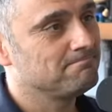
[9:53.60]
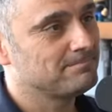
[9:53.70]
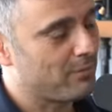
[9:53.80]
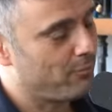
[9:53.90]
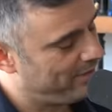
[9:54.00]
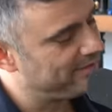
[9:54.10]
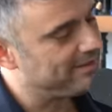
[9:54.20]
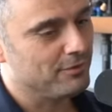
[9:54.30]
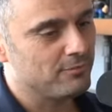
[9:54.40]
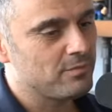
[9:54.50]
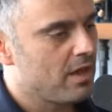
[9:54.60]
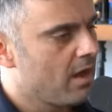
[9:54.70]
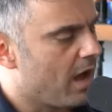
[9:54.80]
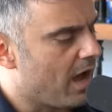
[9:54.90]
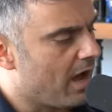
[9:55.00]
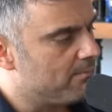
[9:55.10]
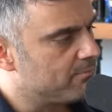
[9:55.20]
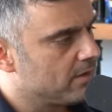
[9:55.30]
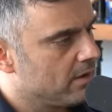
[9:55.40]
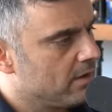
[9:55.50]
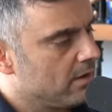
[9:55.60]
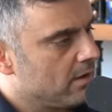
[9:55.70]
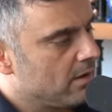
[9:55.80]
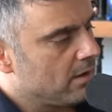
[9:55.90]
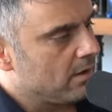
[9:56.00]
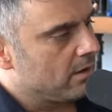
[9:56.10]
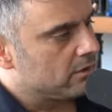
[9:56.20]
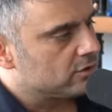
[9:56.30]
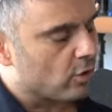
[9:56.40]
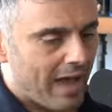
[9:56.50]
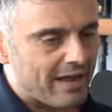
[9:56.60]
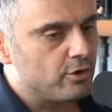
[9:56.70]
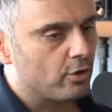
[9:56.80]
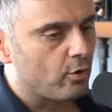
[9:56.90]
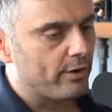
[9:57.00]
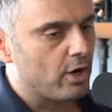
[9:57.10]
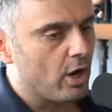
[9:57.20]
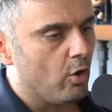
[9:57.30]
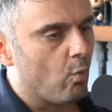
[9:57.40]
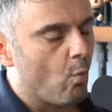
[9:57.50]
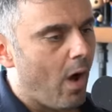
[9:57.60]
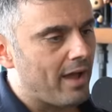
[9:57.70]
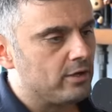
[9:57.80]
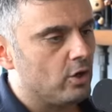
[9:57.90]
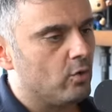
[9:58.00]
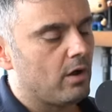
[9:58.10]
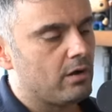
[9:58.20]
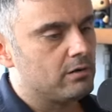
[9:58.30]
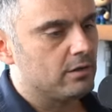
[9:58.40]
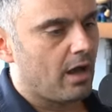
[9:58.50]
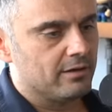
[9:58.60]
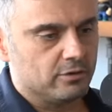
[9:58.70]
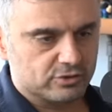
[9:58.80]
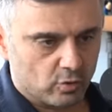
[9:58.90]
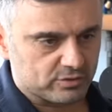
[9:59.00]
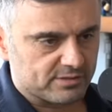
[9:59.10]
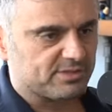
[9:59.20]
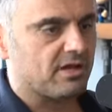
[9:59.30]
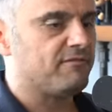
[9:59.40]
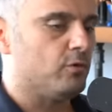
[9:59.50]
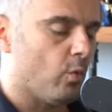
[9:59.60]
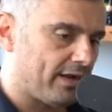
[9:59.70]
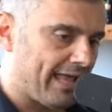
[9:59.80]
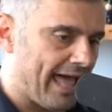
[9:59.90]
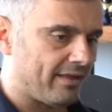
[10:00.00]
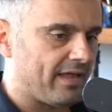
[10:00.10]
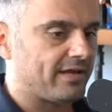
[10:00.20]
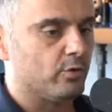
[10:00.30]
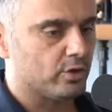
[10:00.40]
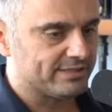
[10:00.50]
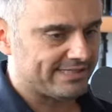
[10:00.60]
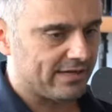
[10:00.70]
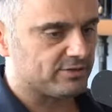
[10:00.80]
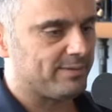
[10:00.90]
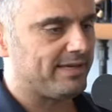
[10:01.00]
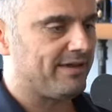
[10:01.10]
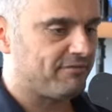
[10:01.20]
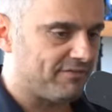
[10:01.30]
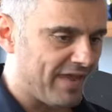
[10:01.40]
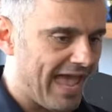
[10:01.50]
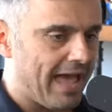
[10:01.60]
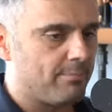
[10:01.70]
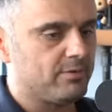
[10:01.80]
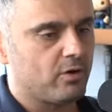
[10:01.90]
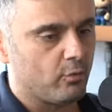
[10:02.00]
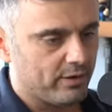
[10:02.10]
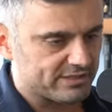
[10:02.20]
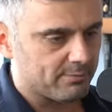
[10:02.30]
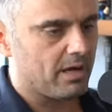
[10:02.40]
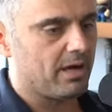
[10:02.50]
I really do. um, so how did your career go? What you know, uh, you sold some stuff. You want a Cadillac. You are a good salesman. Gift of gab, charisma.